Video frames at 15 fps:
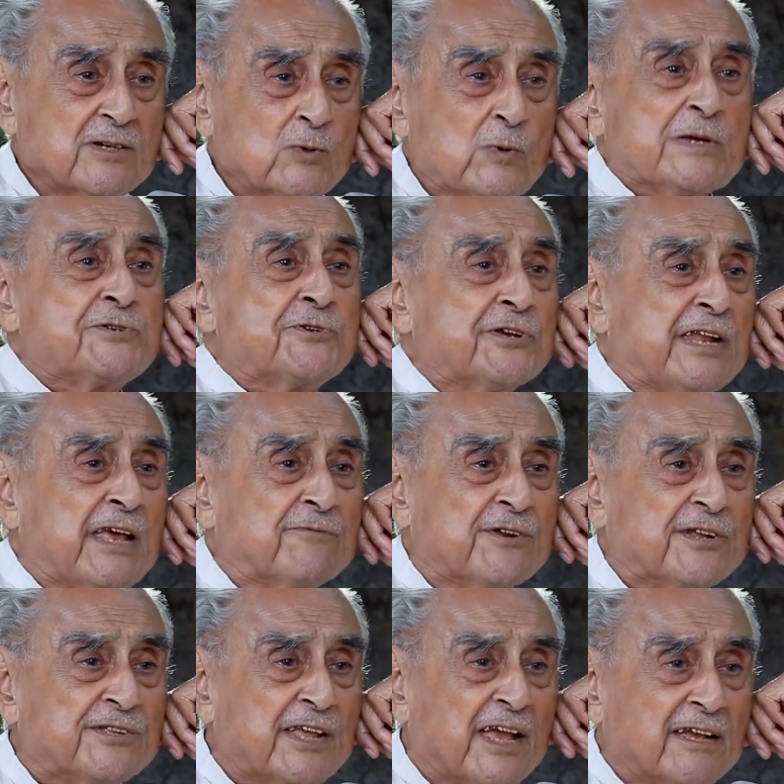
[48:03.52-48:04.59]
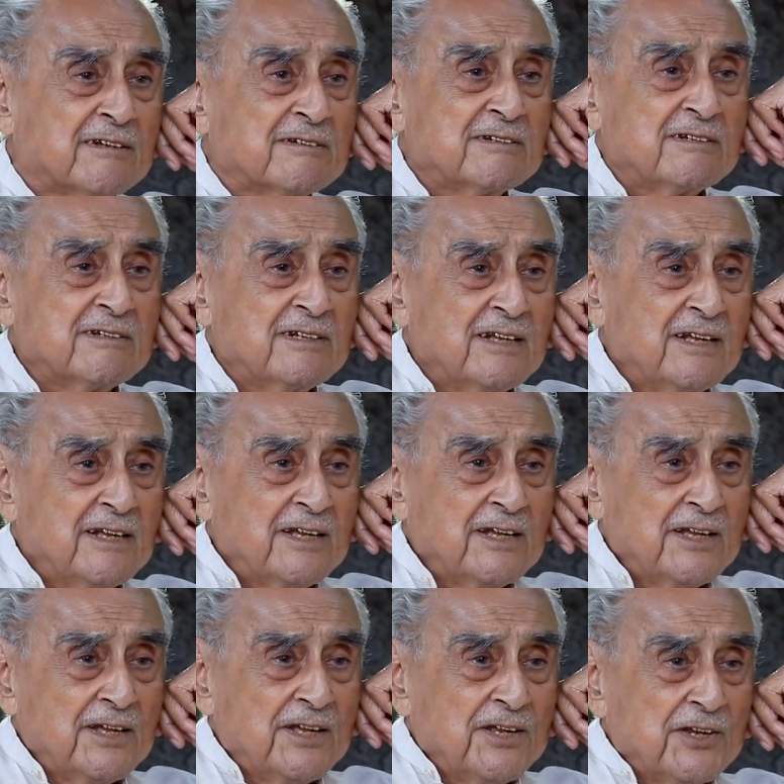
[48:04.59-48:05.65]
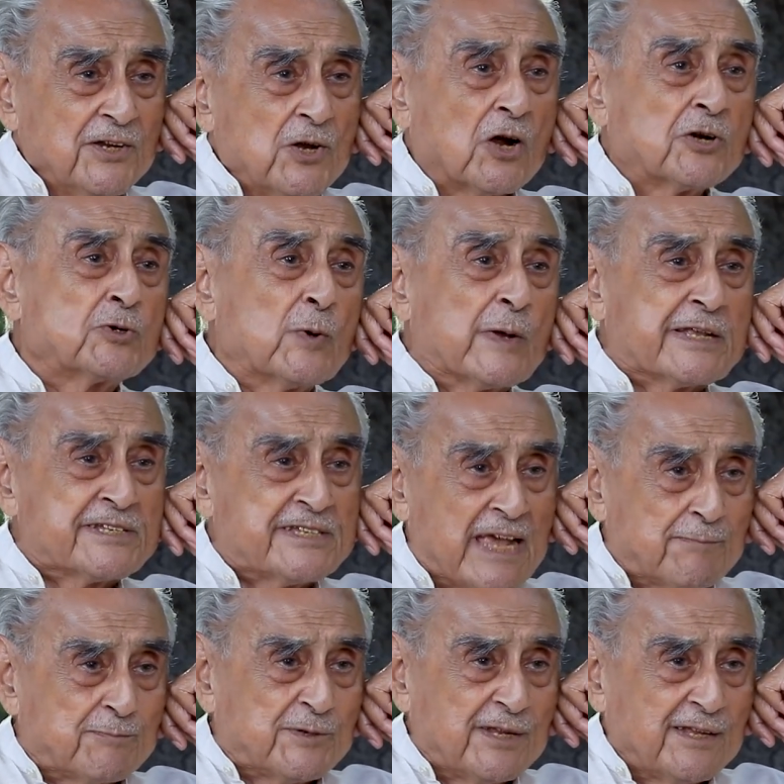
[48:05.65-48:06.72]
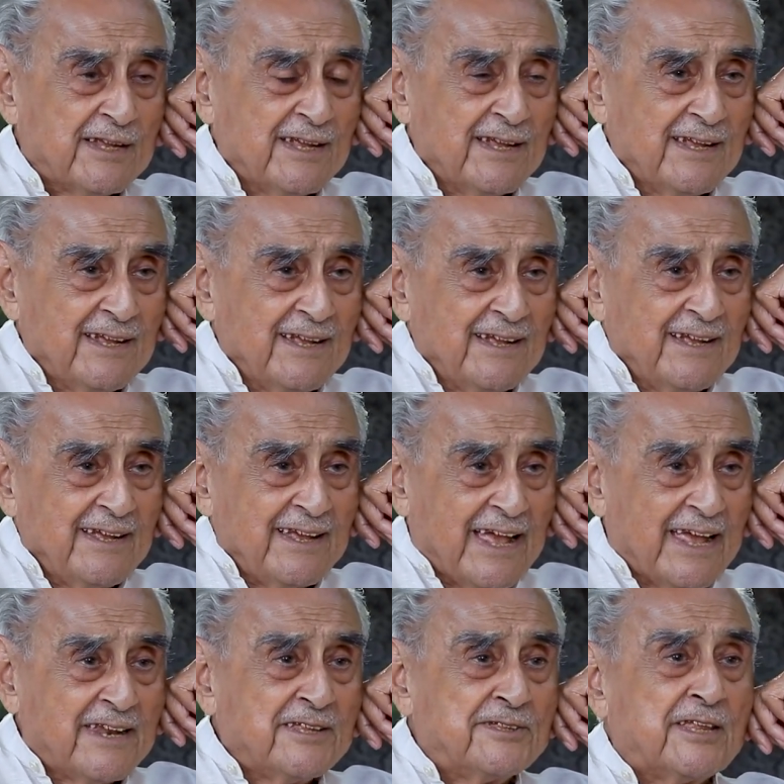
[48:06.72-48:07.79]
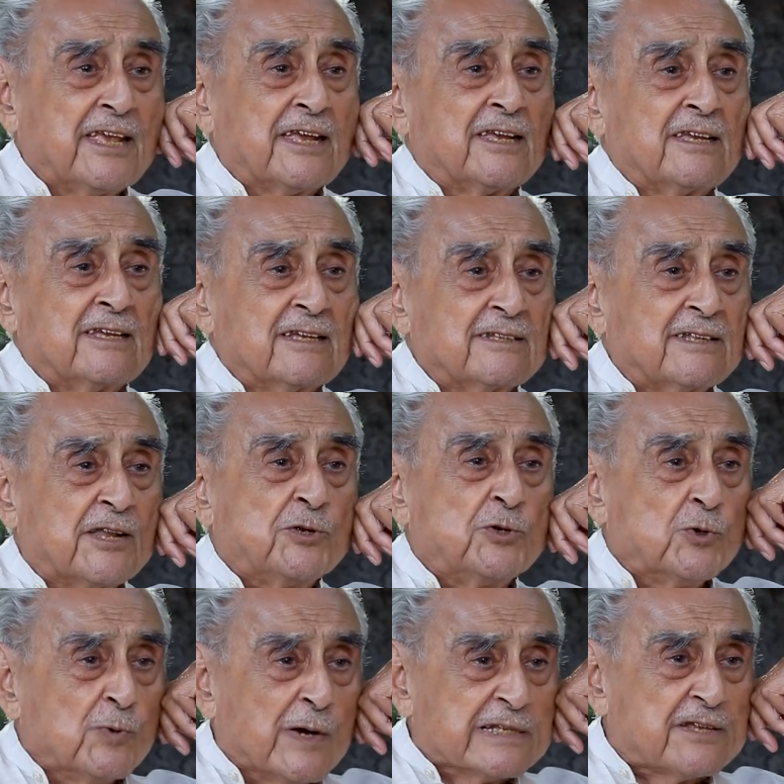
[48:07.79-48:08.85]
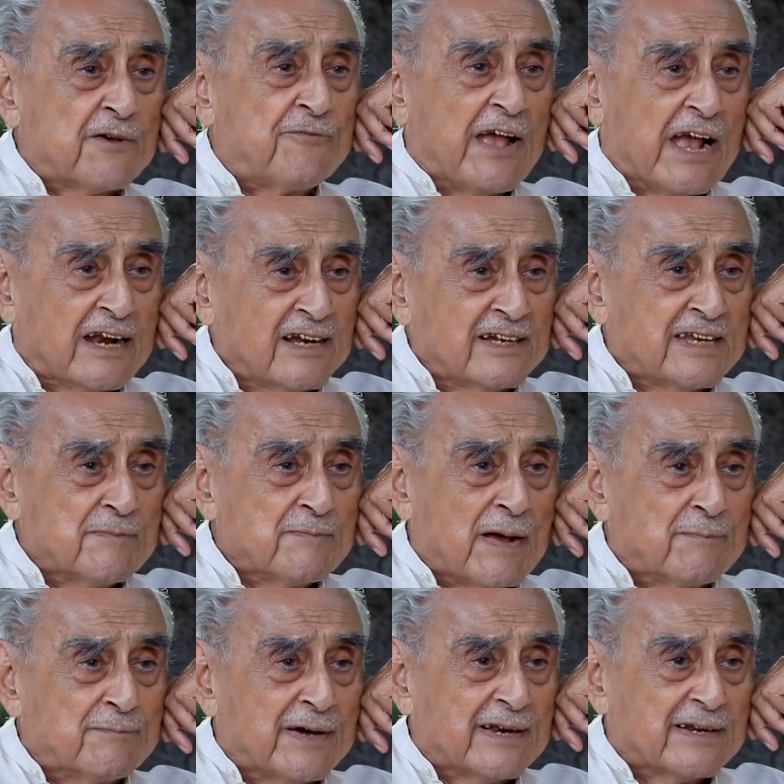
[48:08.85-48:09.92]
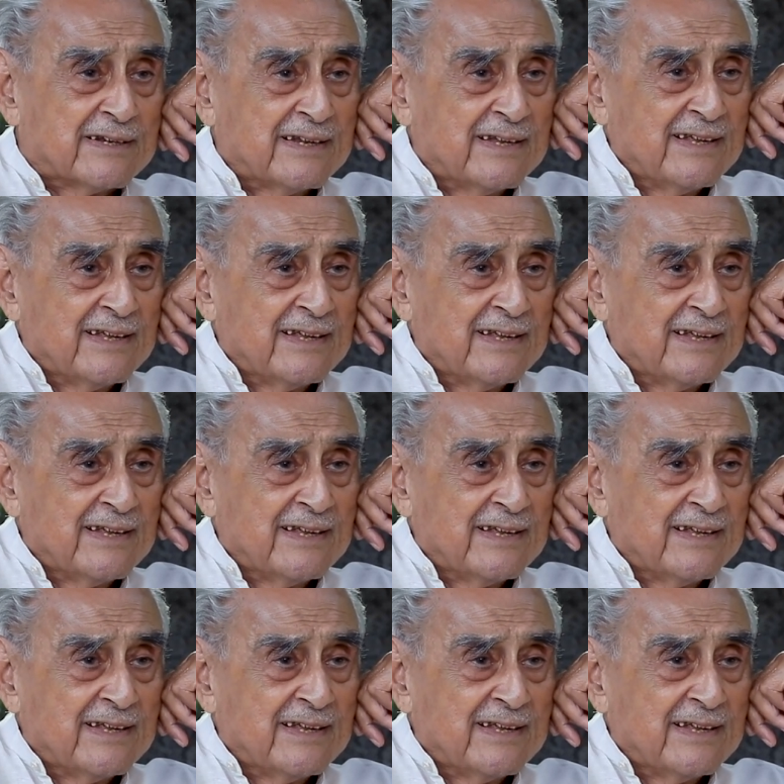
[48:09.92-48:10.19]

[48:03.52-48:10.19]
question everything, not to accept anything that you as a faculty member